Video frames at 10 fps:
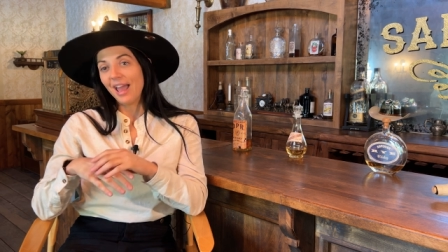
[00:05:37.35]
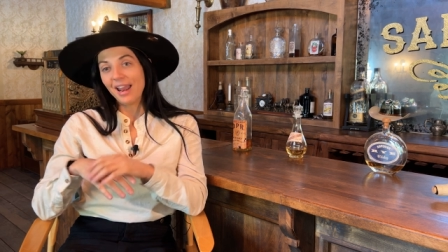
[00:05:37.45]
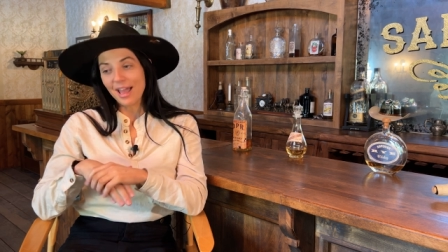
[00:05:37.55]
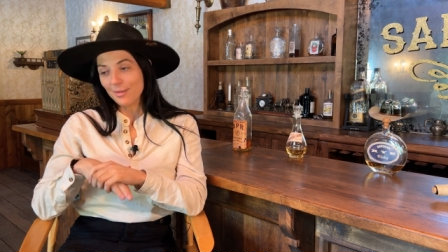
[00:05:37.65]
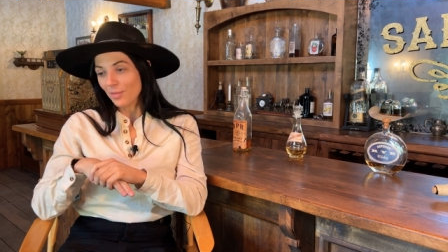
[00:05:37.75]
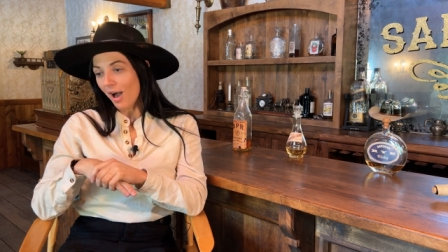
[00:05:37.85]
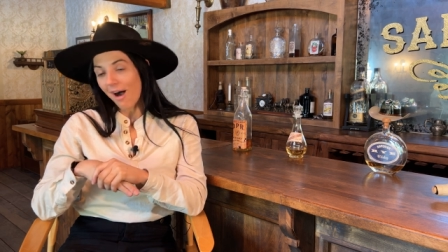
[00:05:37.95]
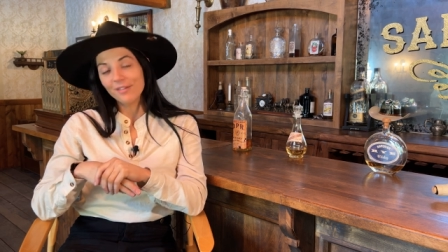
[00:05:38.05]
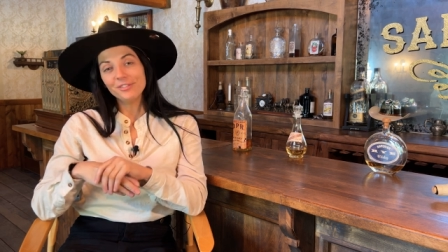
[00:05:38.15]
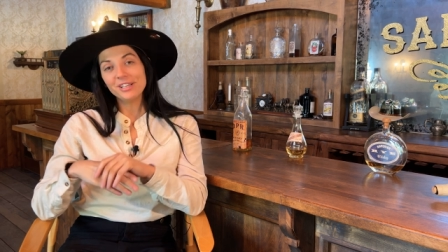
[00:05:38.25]
and I am
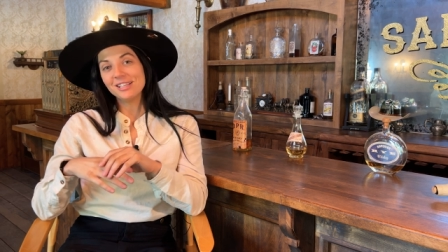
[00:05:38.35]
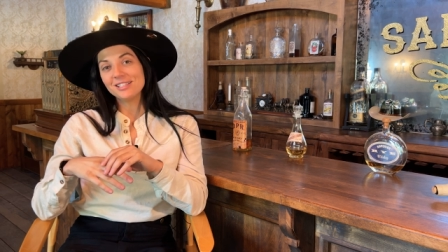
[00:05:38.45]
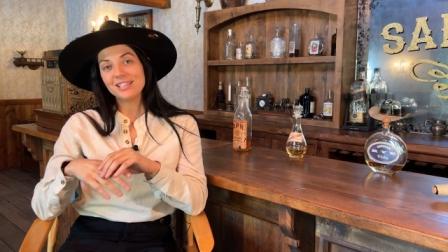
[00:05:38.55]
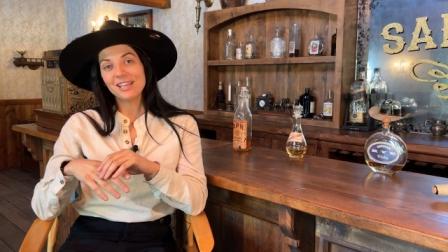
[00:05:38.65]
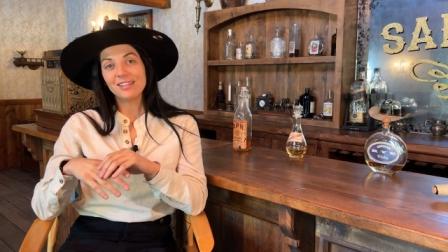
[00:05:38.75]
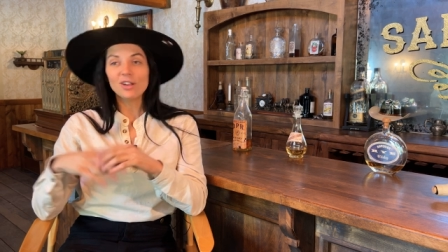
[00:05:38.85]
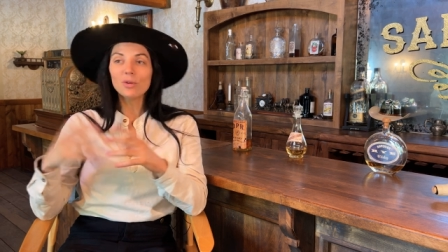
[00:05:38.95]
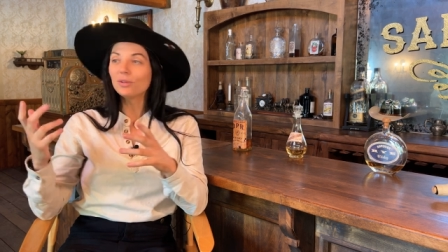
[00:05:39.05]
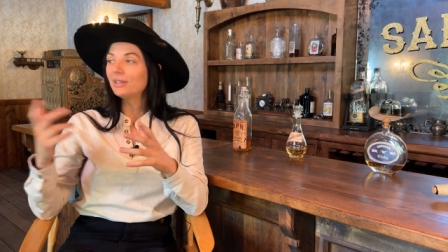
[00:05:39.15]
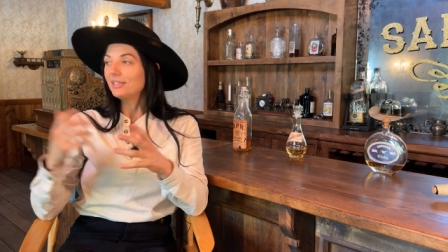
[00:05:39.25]
confident in saying that
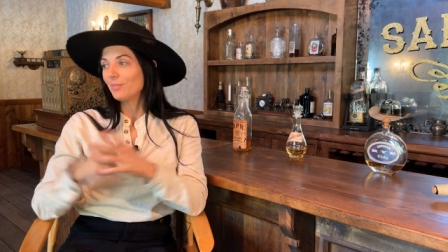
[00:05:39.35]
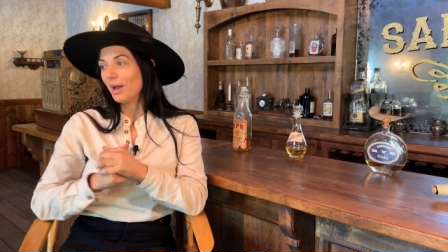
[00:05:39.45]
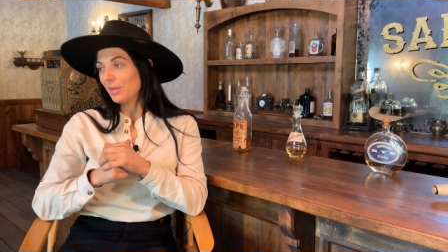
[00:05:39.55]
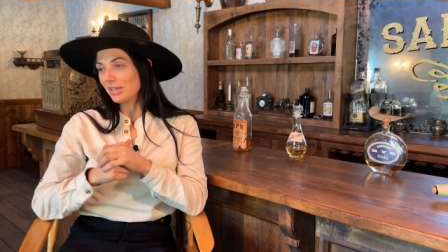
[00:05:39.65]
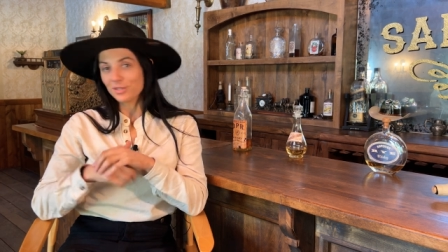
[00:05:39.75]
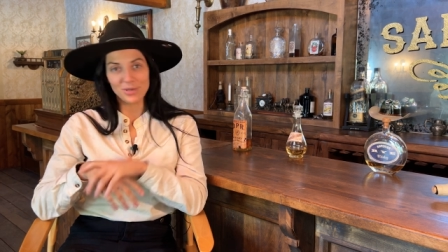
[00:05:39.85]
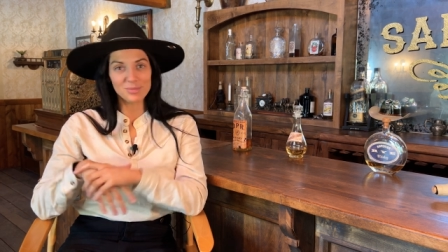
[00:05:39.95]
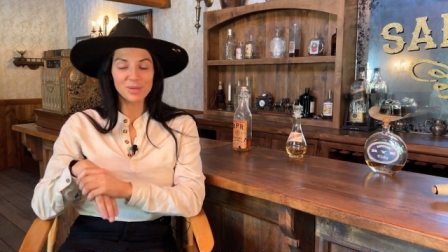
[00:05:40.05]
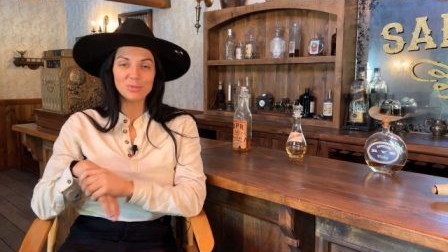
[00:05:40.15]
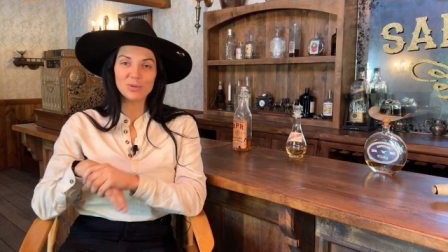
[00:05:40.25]
not only did my biggest
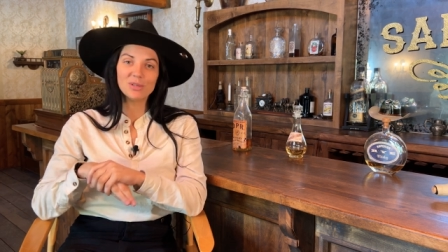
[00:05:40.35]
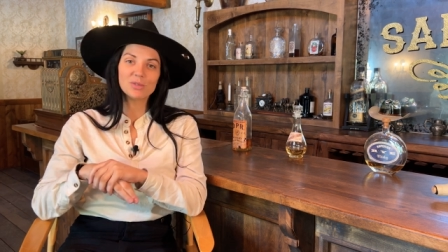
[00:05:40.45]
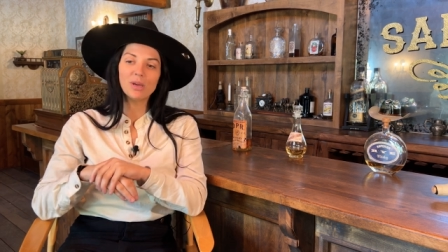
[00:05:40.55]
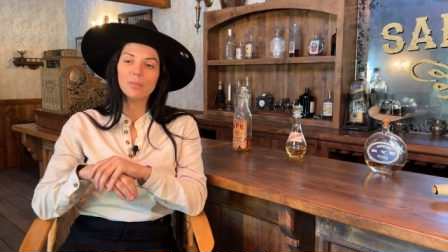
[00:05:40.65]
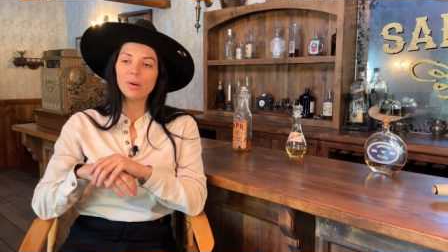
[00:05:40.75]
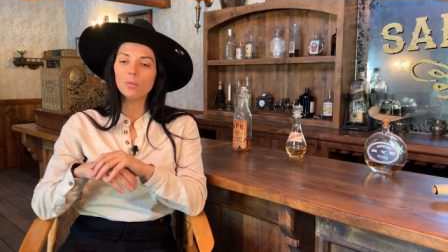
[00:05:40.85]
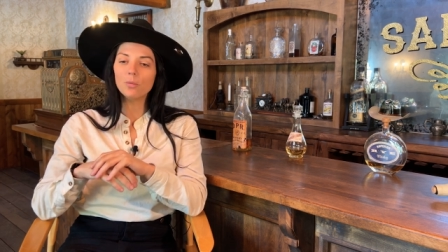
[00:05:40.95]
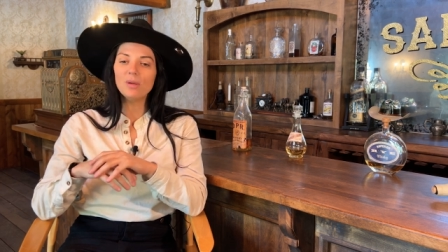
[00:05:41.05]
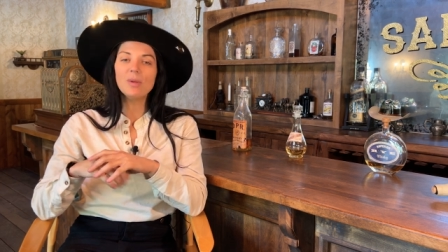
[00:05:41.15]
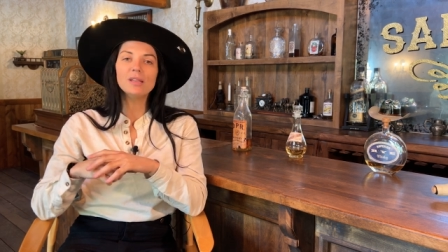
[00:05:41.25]
dreams come true this week, but
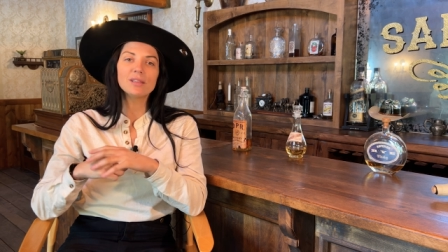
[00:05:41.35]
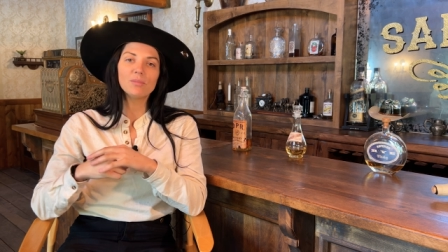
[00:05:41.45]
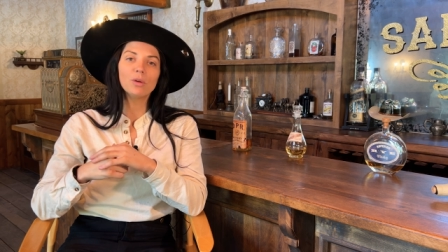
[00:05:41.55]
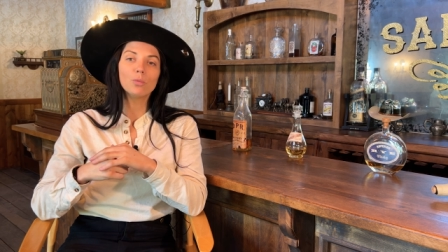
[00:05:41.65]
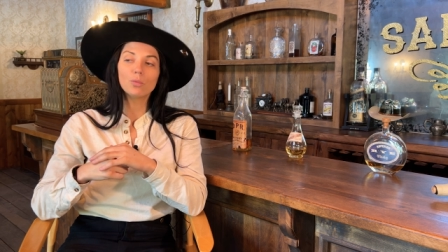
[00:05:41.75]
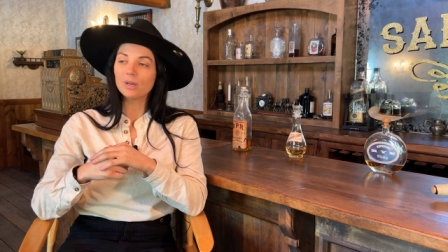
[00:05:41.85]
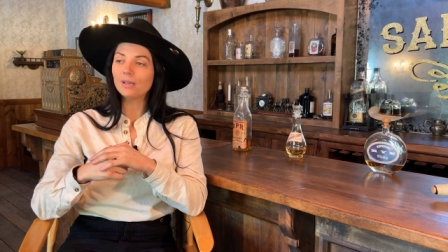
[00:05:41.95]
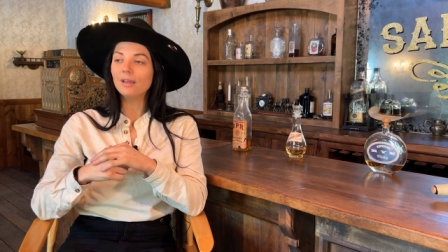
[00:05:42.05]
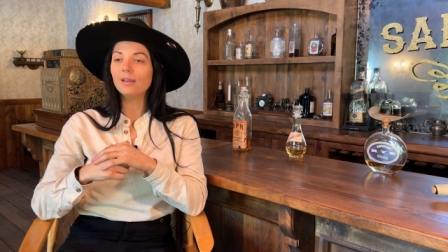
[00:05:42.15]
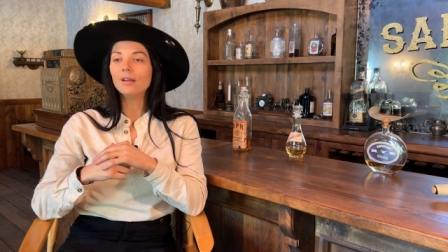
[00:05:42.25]
we made something
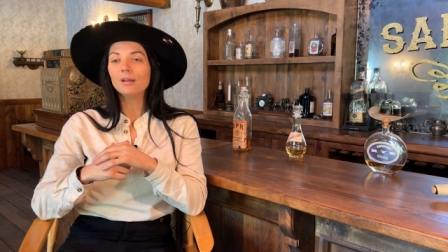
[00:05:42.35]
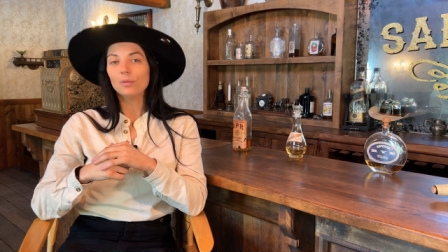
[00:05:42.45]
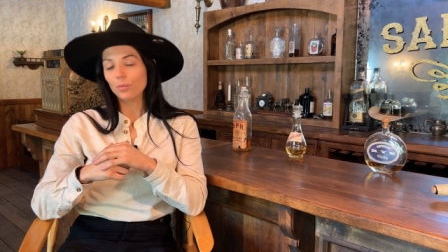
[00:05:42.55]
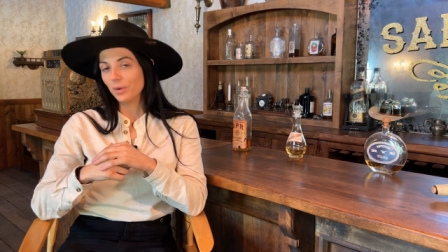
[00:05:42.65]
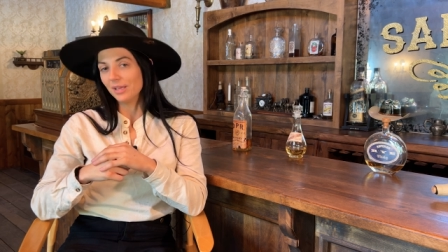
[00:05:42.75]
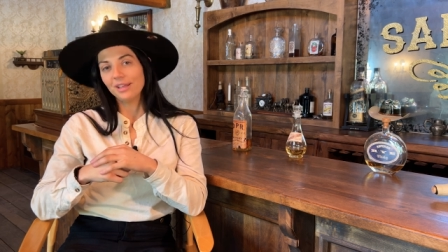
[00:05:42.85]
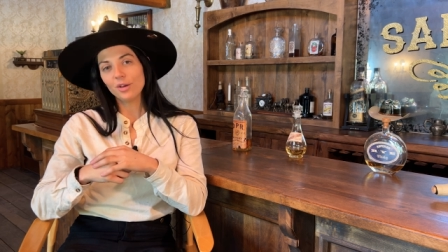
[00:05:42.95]
really, really